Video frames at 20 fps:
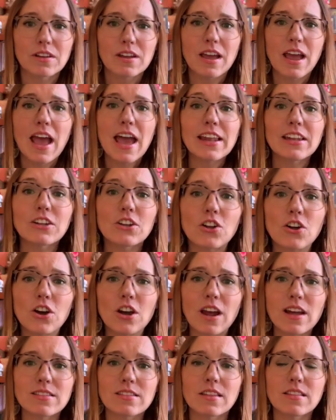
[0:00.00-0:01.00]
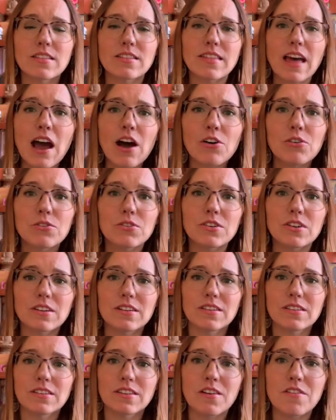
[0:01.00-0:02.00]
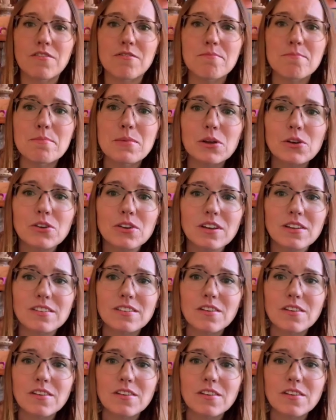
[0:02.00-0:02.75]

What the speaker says: And look at the thousands of millions